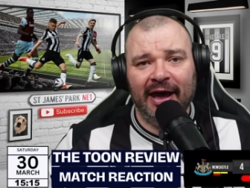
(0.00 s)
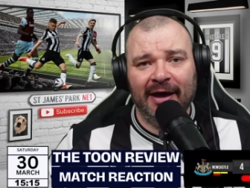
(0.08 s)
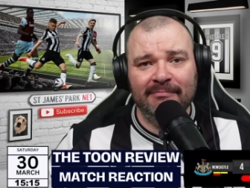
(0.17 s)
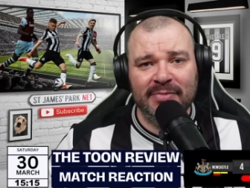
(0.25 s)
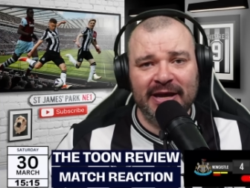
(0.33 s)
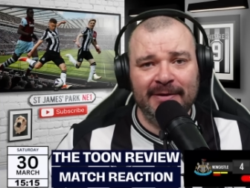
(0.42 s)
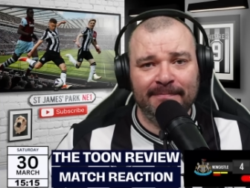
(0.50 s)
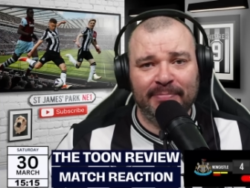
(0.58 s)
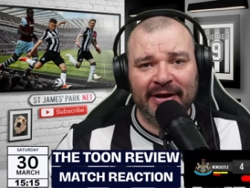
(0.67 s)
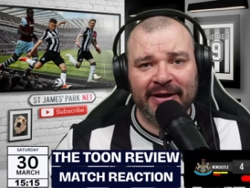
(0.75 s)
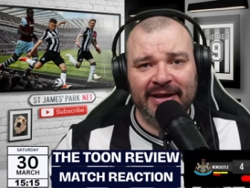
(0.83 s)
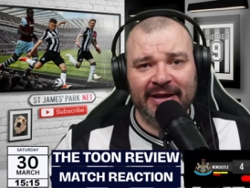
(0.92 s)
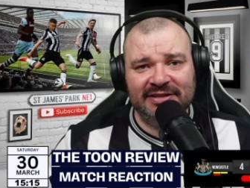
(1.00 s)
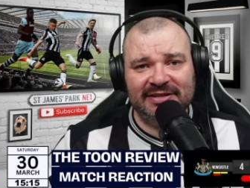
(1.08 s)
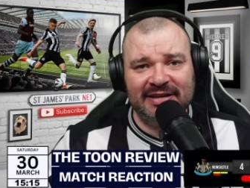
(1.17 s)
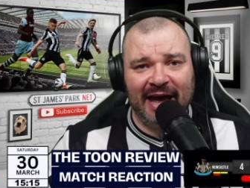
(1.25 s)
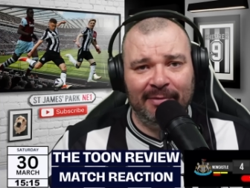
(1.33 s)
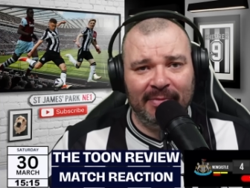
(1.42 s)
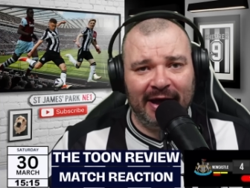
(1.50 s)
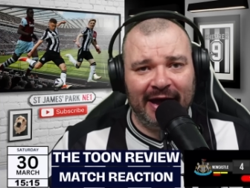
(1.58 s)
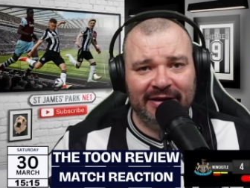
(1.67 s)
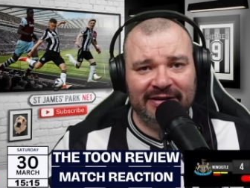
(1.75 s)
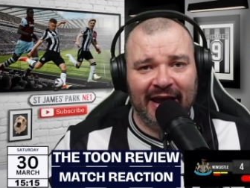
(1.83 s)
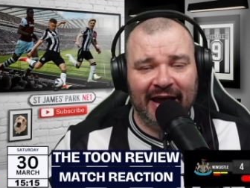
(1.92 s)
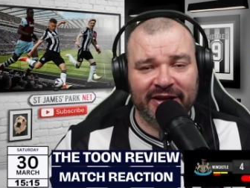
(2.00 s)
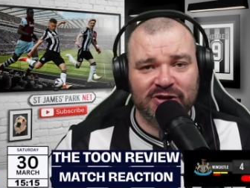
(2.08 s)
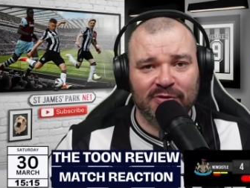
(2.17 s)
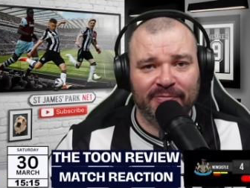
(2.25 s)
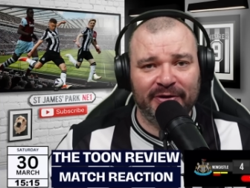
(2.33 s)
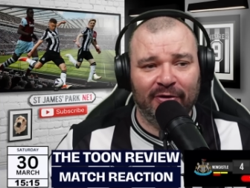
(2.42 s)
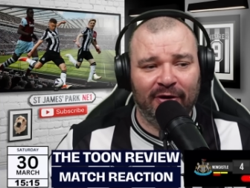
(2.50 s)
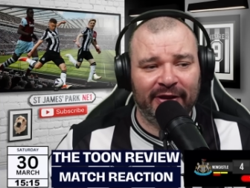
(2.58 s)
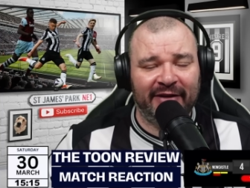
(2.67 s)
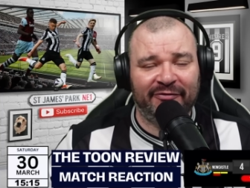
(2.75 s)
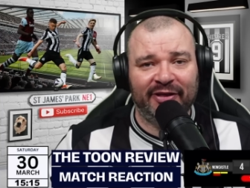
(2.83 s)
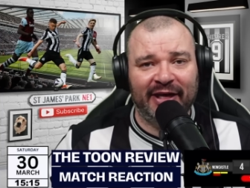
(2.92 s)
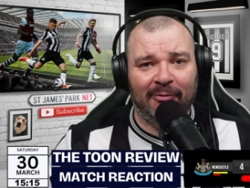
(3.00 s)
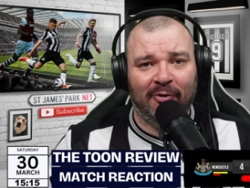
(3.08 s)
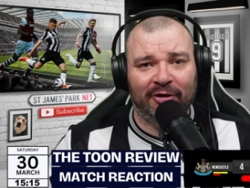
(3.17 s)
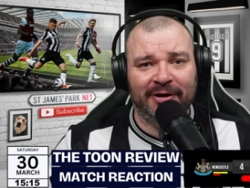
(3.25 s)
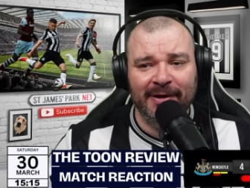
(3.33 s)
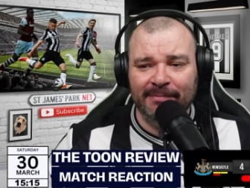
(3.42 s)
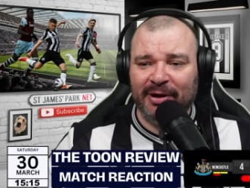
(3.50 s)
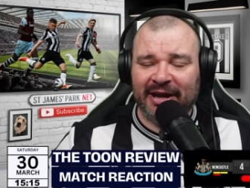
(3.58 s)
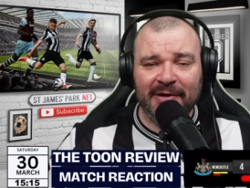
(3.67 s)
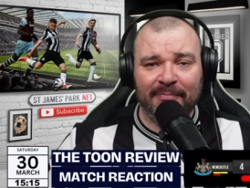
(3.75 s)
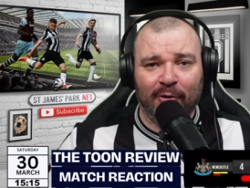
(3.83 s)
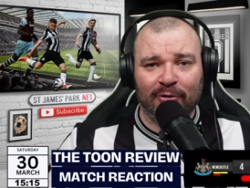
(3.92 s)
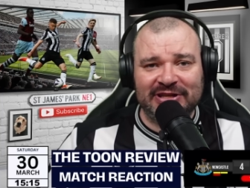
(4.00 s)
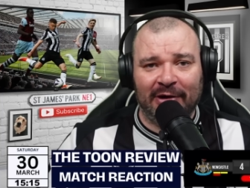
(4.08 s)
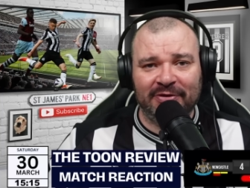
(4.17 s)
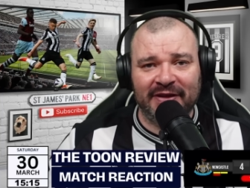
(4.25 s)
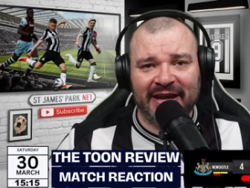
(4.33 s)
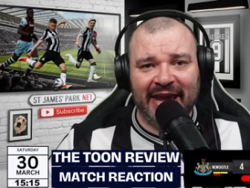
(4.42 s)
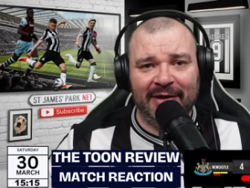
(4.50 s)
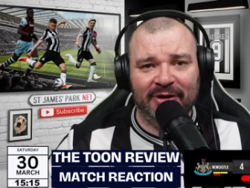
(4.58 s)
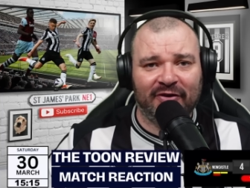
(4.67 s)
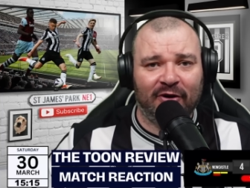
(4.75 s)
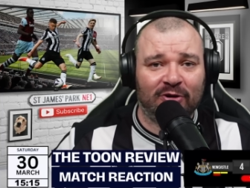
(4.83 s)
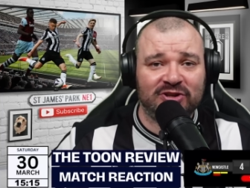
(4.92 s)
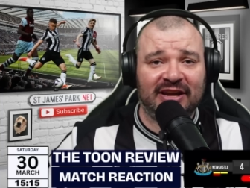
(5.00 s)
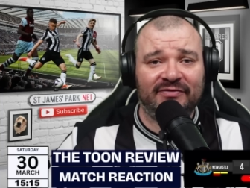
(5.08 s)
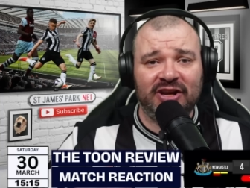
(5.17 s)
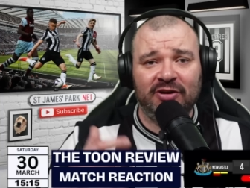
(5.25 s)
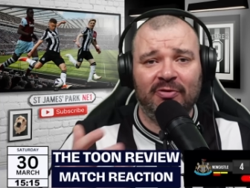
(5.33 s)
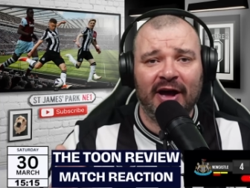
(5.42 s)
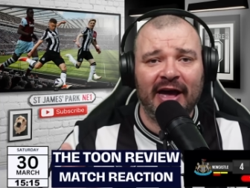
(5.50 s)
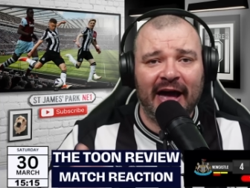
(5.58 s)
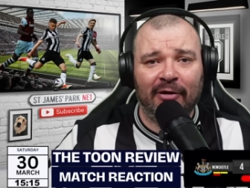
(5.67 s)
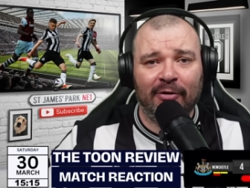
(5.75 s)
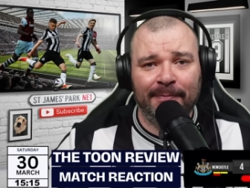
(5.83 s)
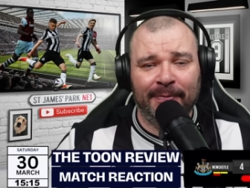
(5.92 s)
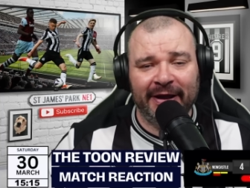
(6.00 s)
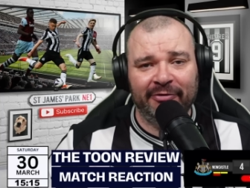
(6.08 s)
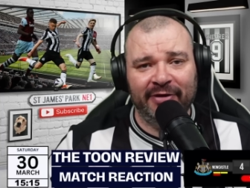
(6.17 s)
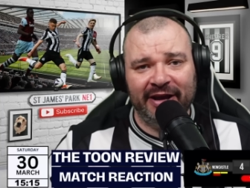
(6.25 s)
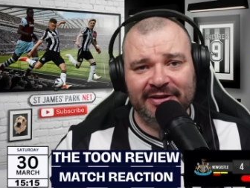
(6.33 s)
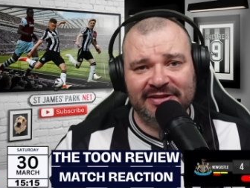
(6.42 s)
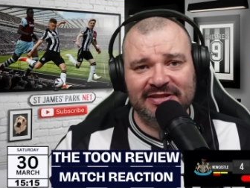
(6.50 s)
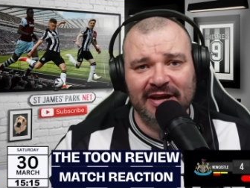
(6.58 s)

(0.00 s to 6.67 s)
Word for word: Me, Billy, Sam and Alex will be all there for that one, picking the bones out of the game and, of course, giving you our play ratings.